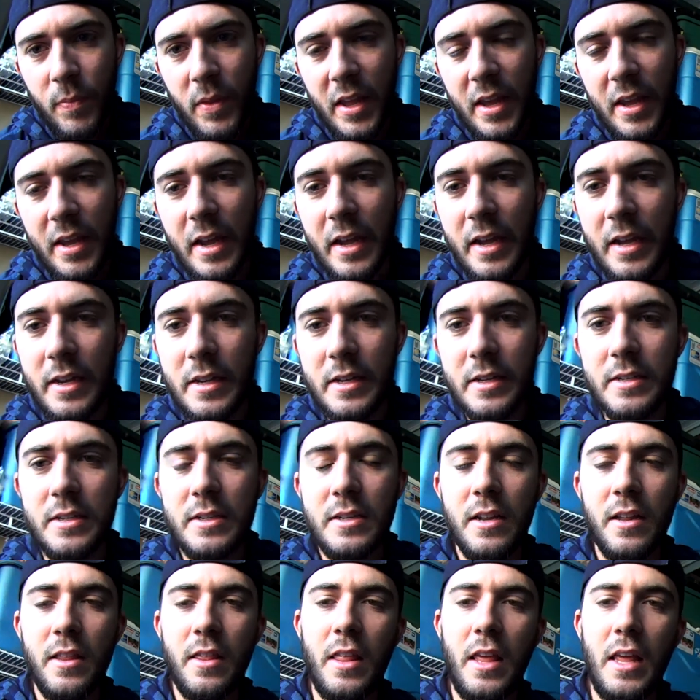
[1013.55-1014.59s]

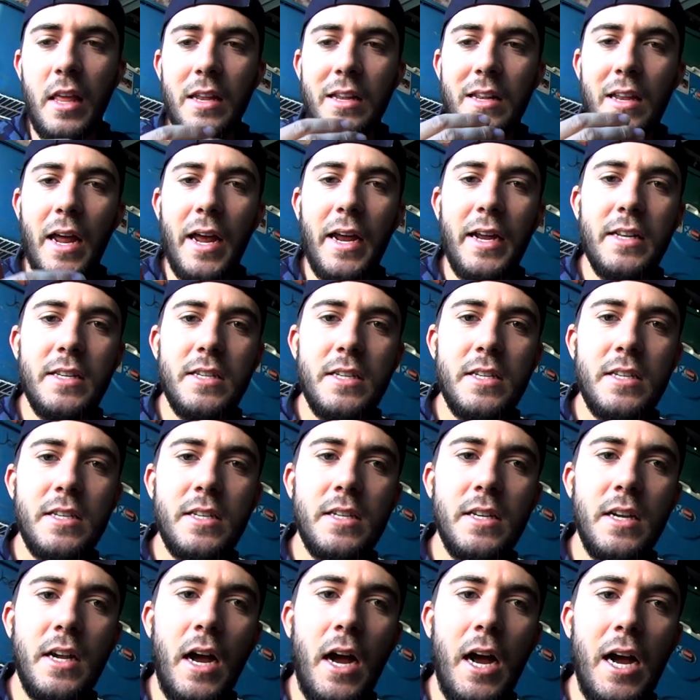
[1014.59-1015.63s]
is the
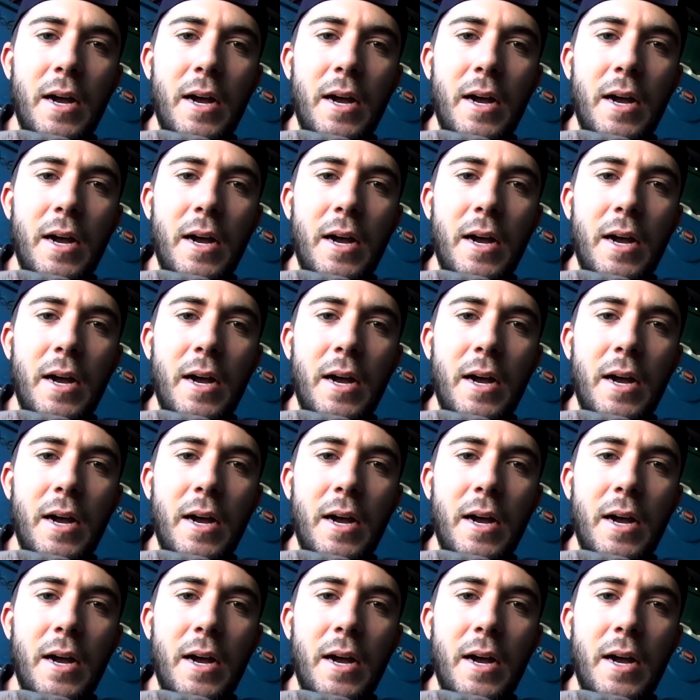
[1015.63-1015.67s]
lights